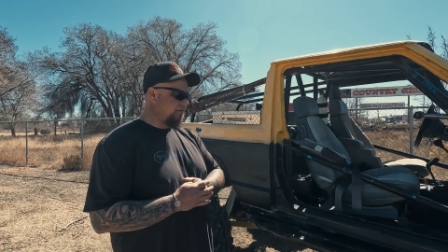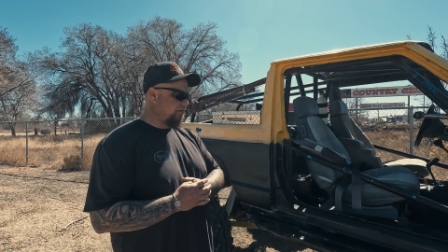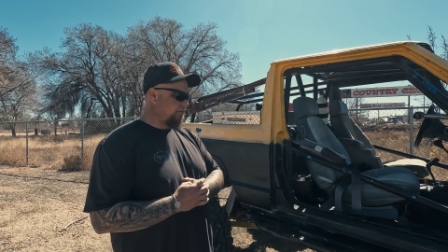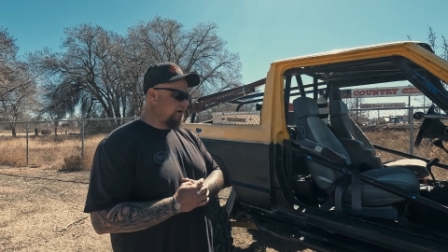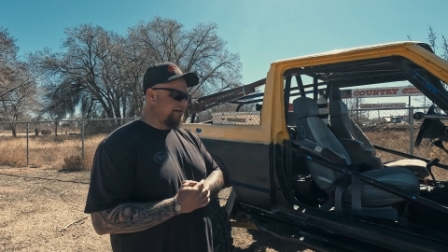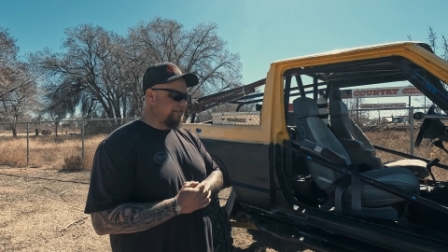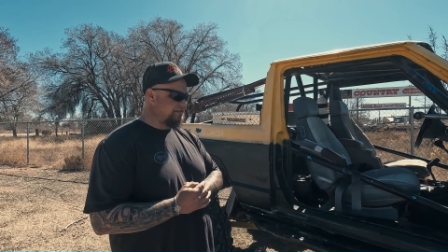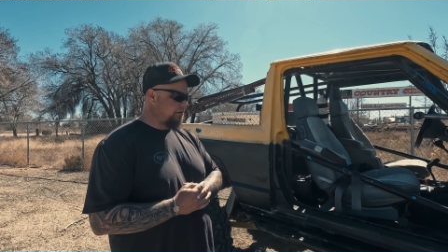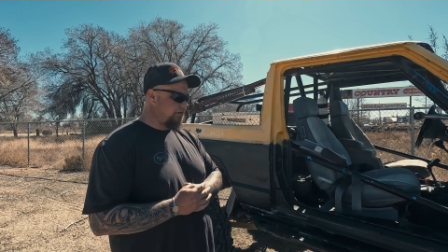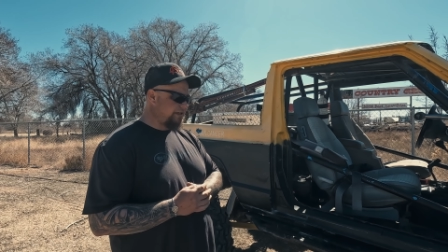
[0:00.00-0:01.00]
or where he
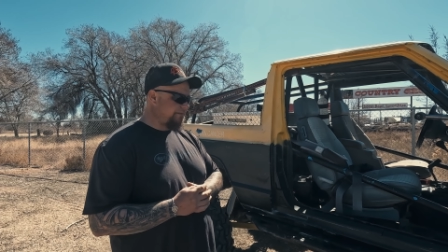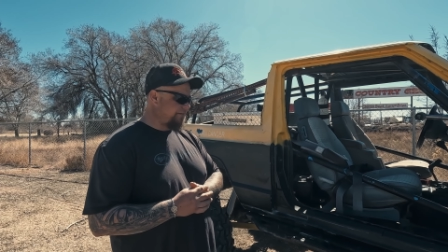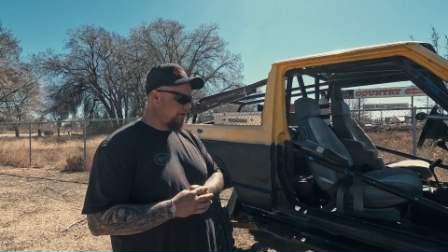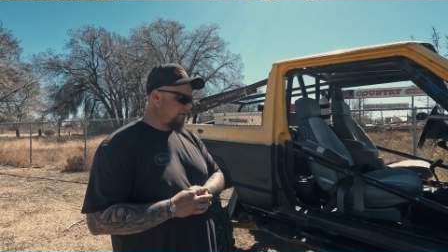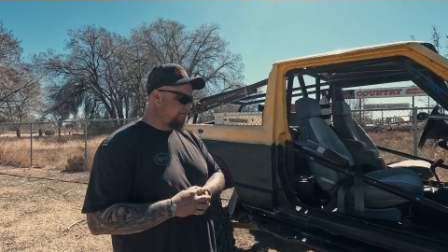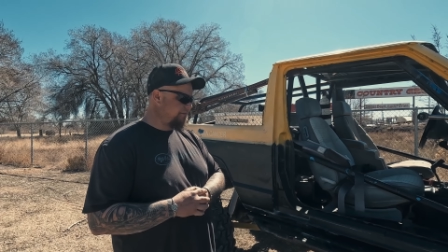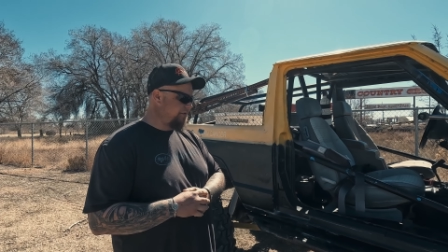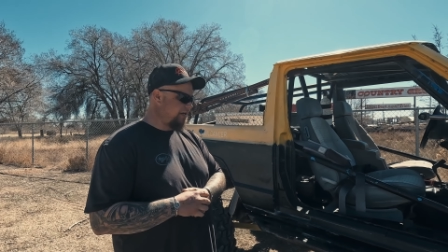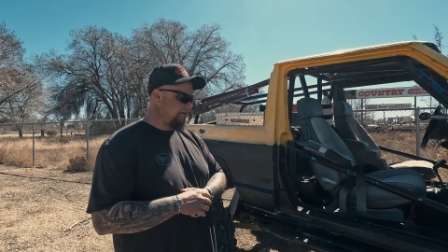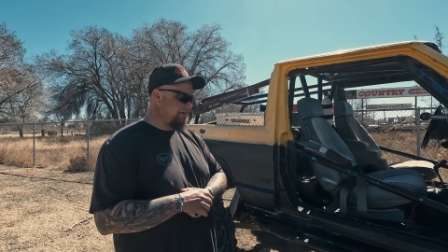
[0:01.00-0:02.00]
stole them from,
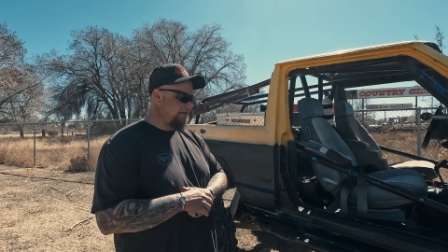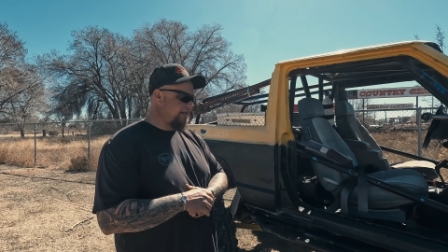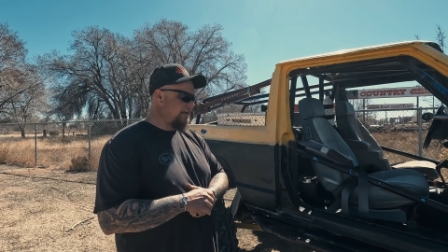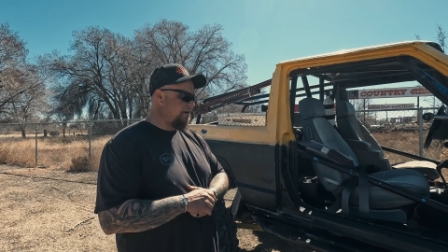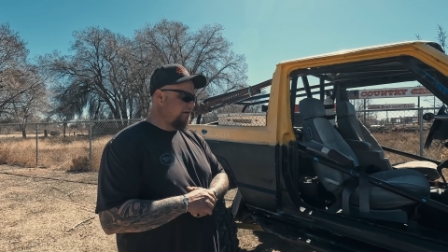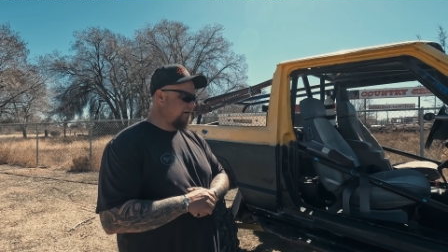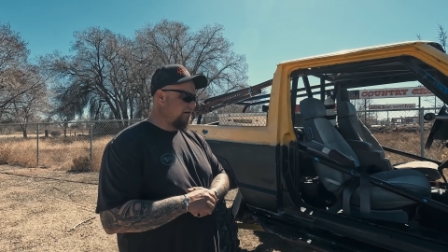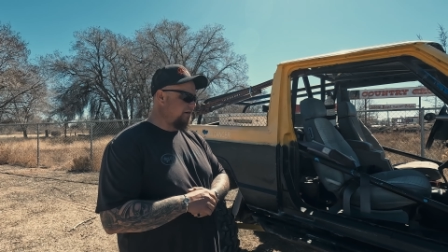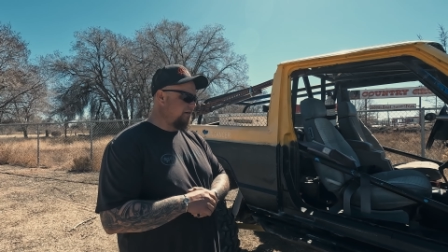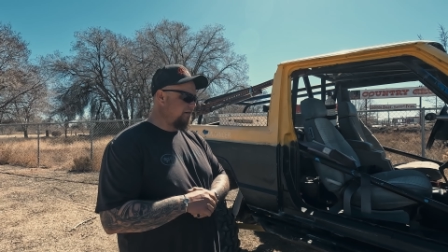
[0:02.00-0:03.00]
but I mean, they
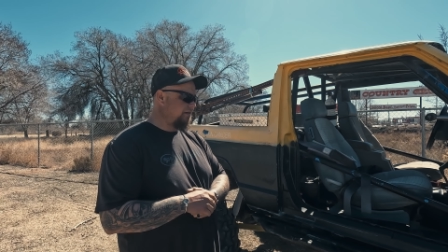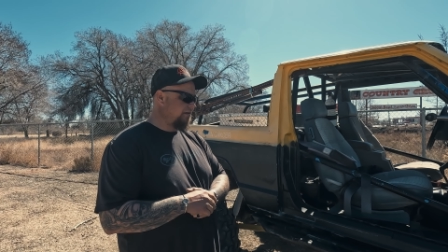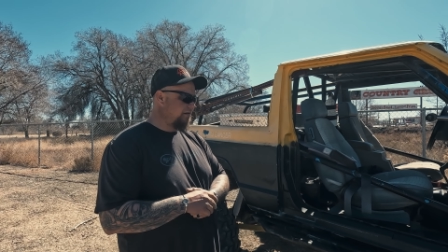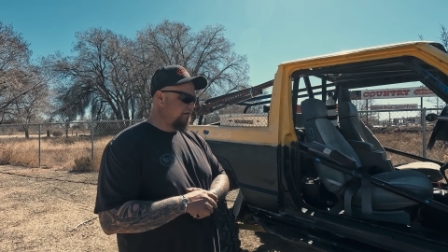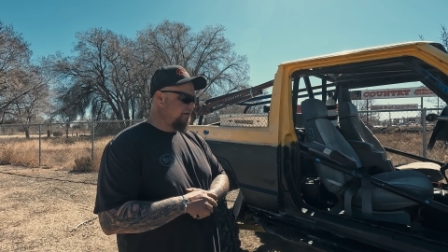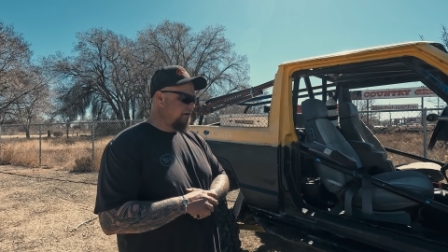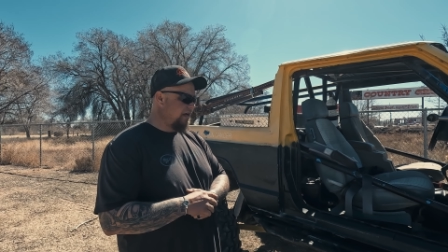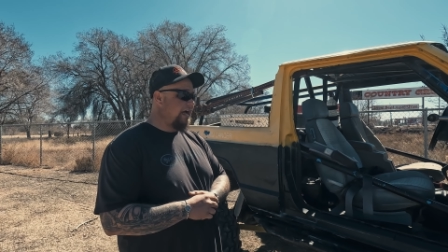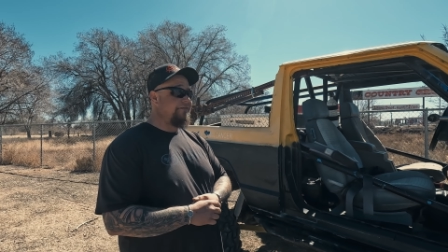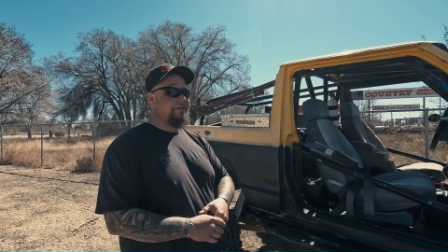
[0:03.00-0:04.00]
are.
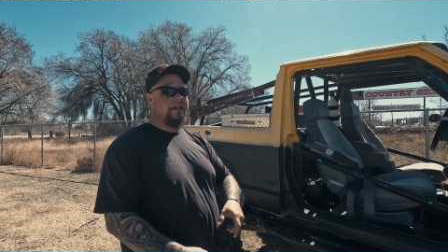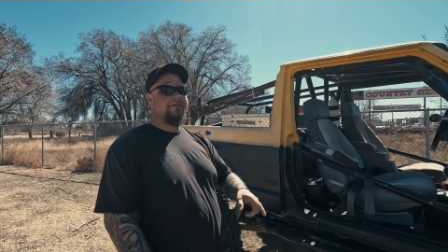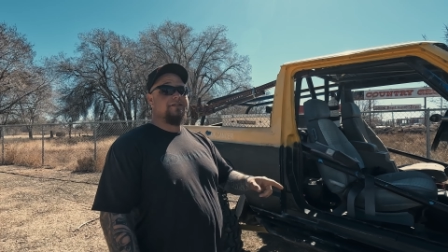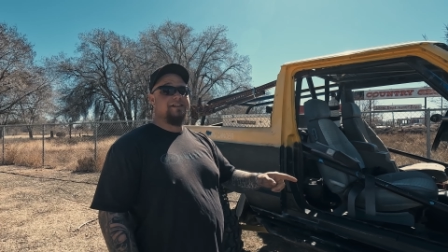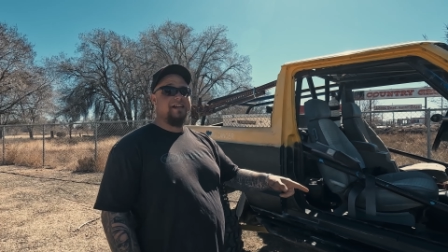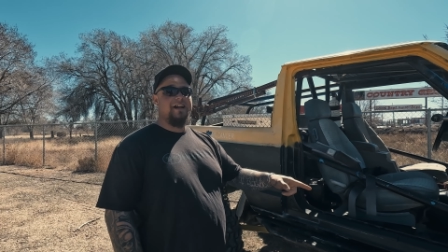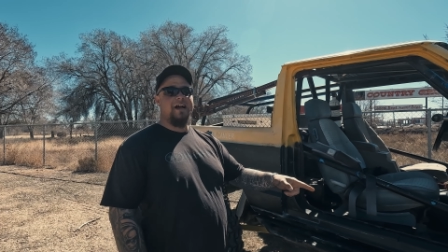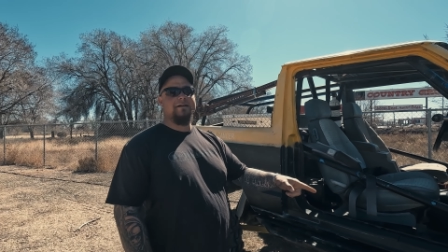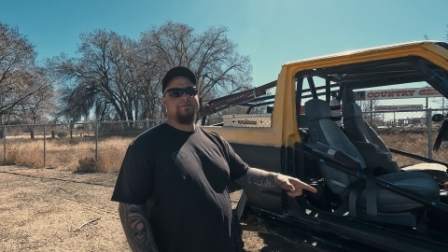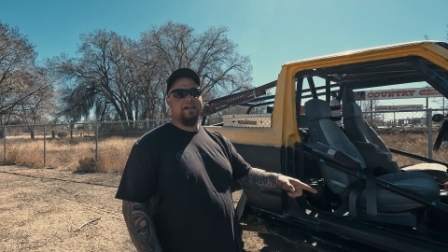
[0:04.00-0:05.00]
I've never seen
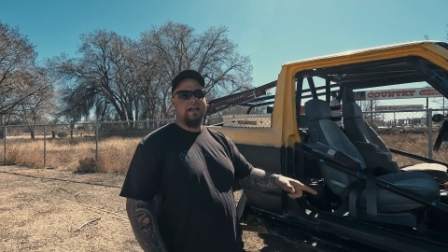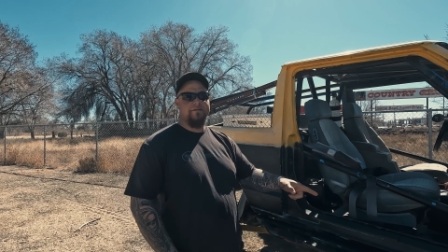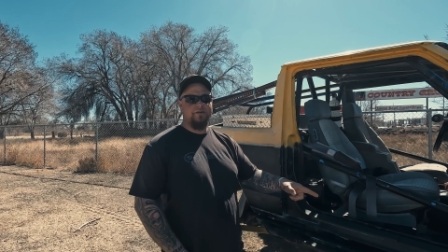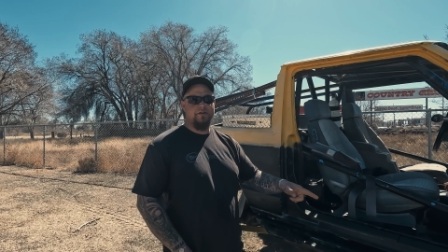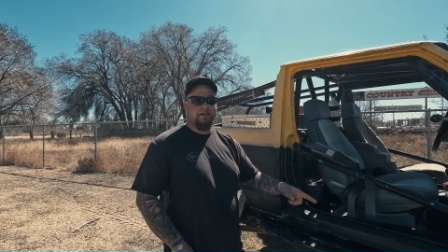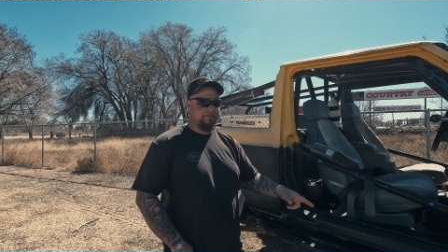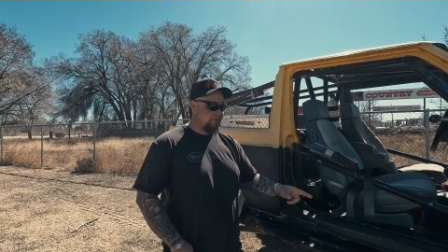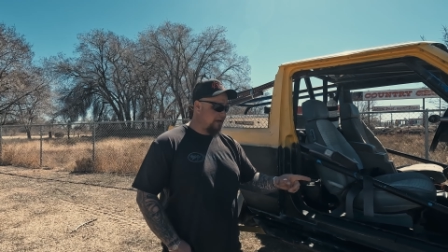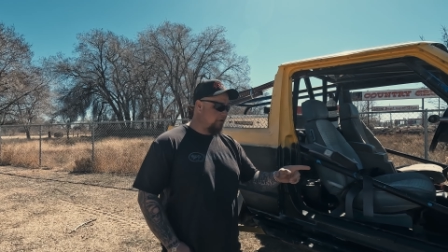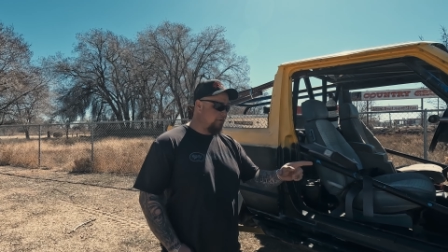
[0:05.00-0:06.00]
Heims that heavy
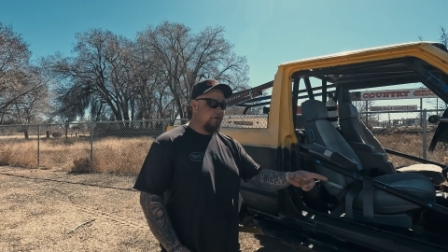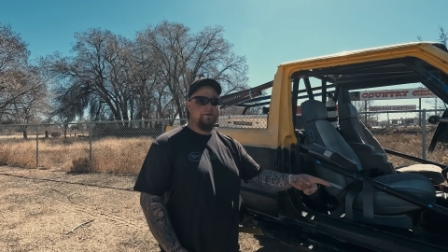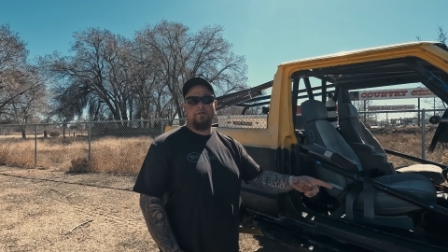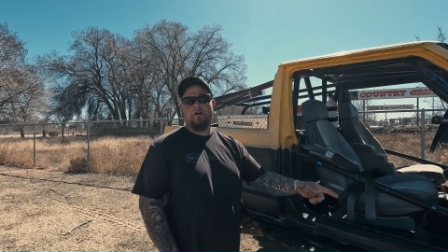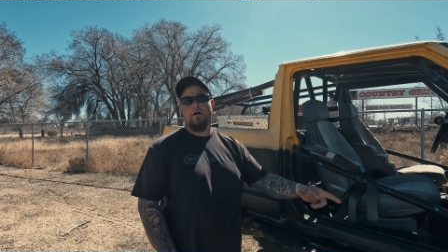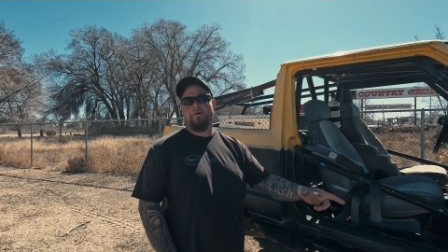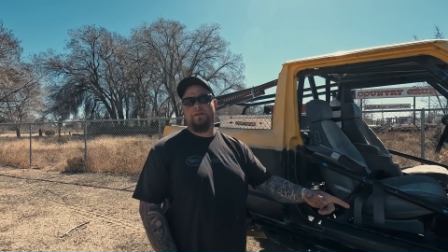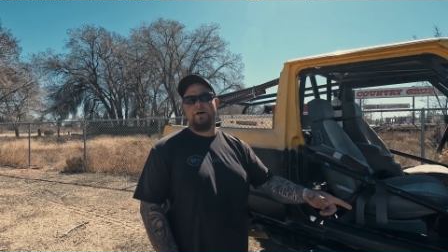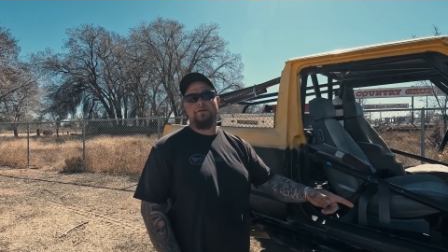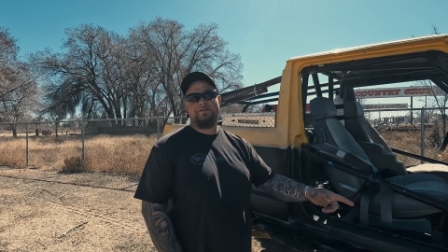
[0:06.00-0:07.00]
So I will be
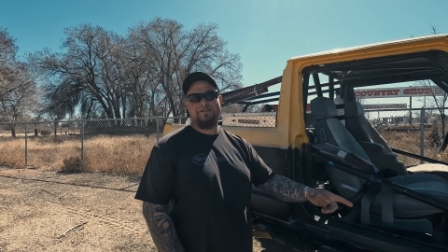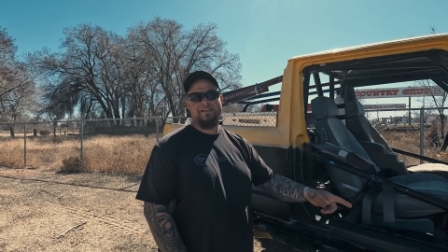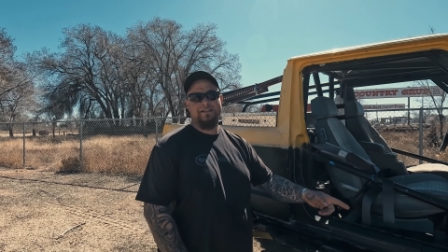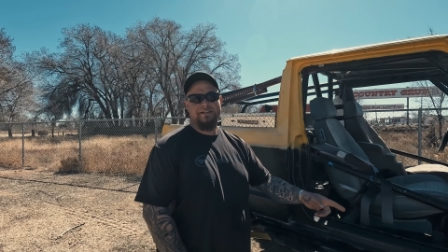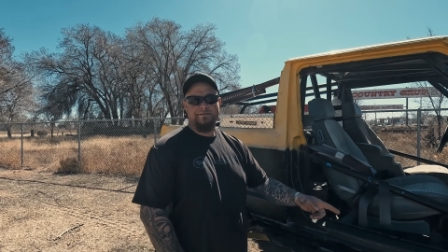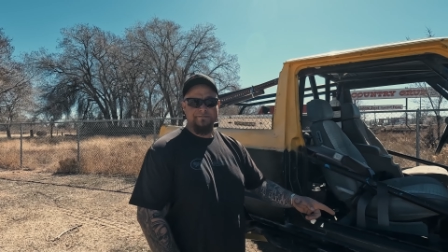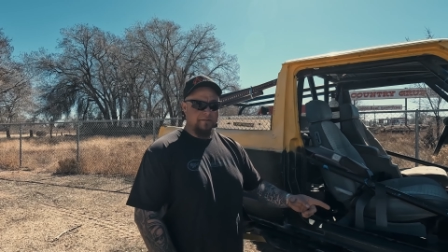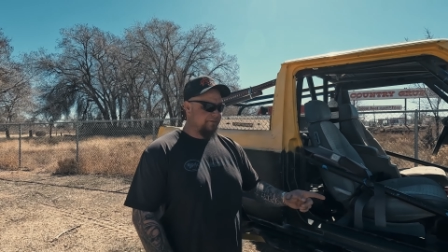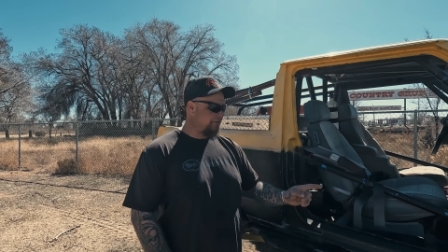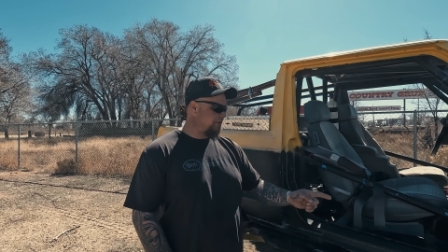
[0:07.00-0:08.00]
robbing those
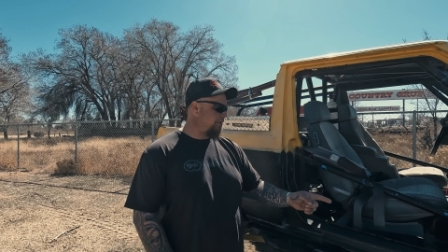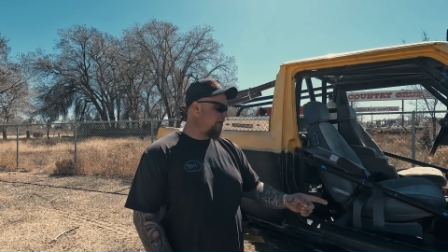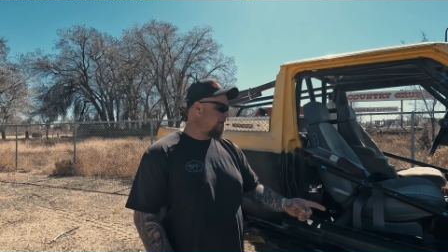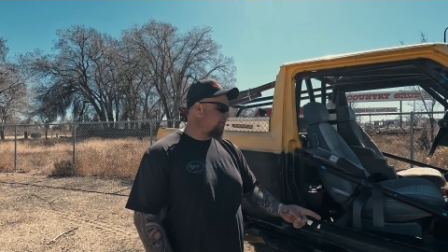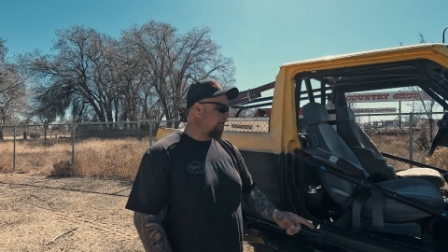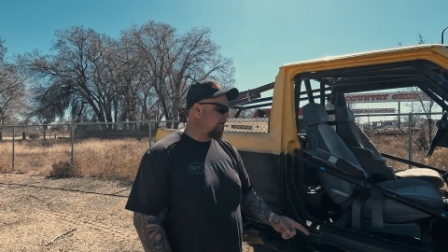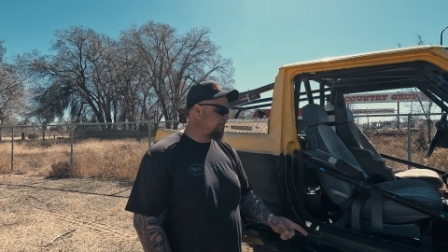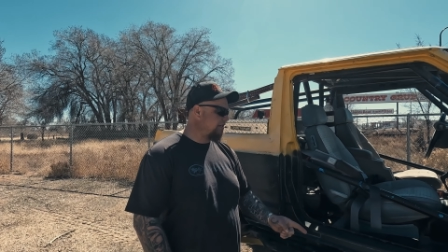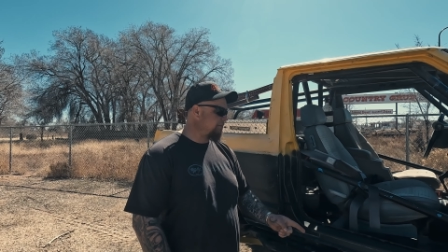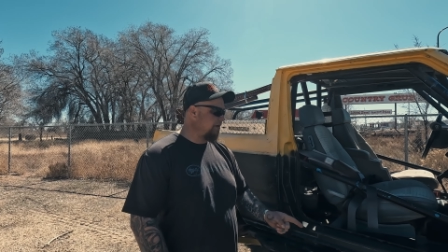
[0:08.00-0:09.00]
for the buggy
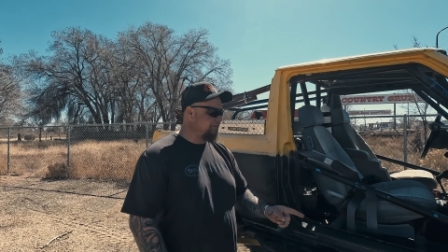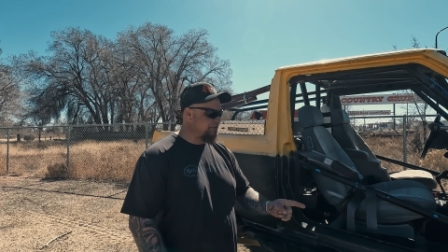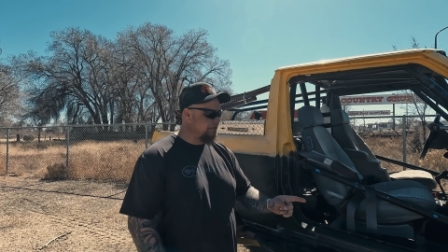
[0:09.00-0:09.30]
project, but I'm